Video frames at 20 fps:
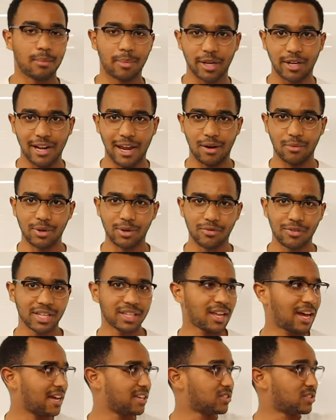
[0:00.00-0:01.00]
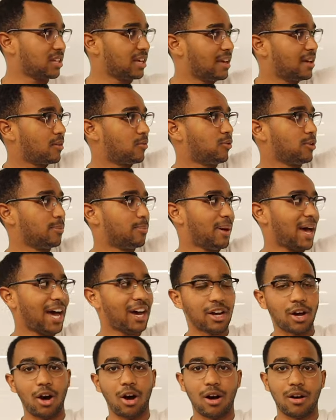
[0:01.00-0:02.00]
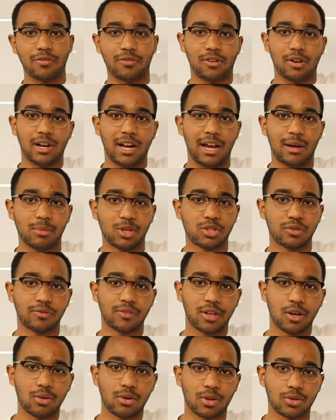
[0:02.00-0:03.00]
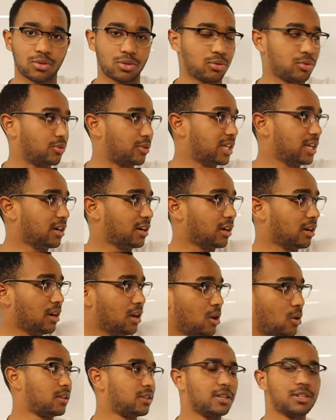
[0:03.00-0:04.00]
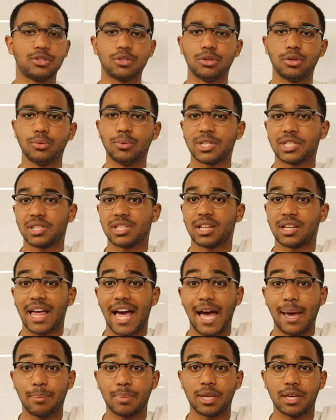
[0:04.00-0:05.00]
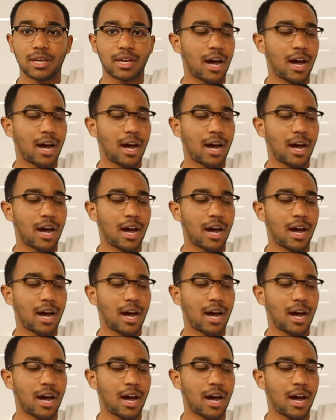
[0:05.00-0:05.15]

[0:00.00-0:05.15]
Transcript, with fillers: But now we realize if we back off on how much flow goes through here, this U is still happy.